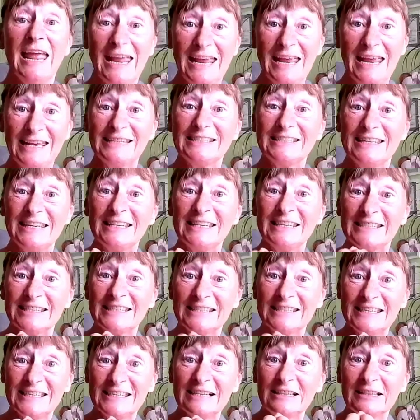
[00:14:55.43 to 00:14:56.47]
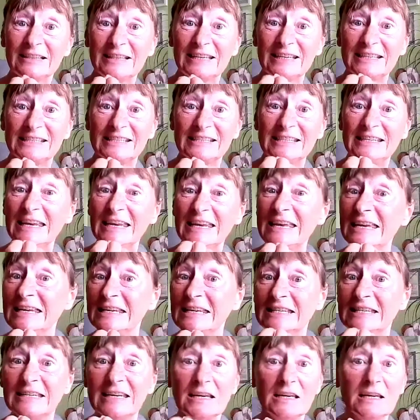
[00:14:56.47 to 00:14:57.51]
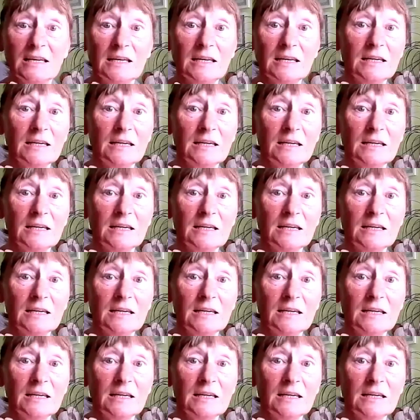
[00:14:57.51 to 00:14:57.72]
is this need